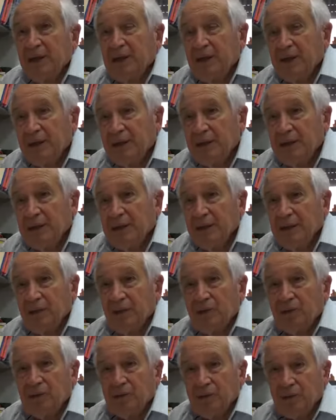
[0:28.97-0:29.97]
and
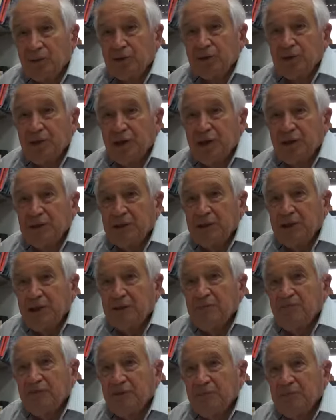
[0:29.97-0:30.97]
Lord Rothschild
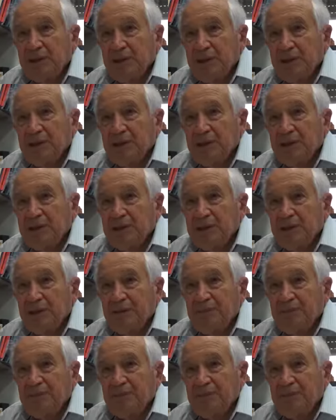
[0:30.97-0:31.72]
came from England,